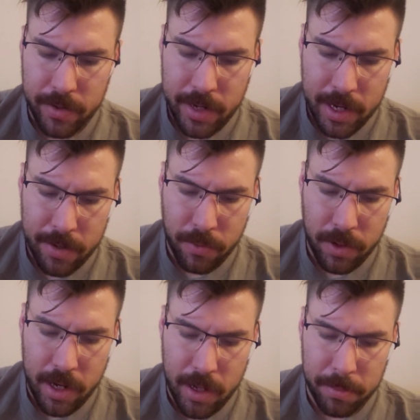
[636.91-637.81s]
and I were
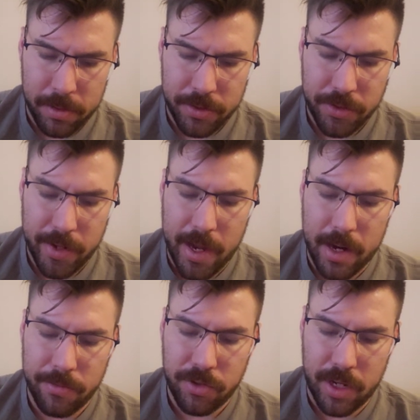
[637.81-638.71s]
helplessly out
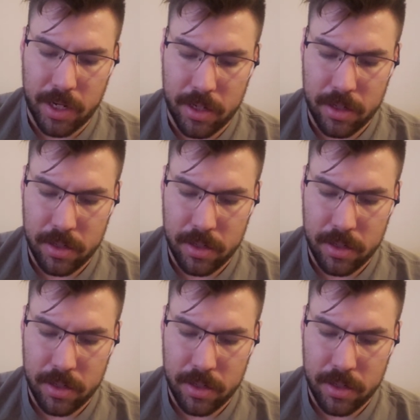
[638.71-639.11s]
of sync,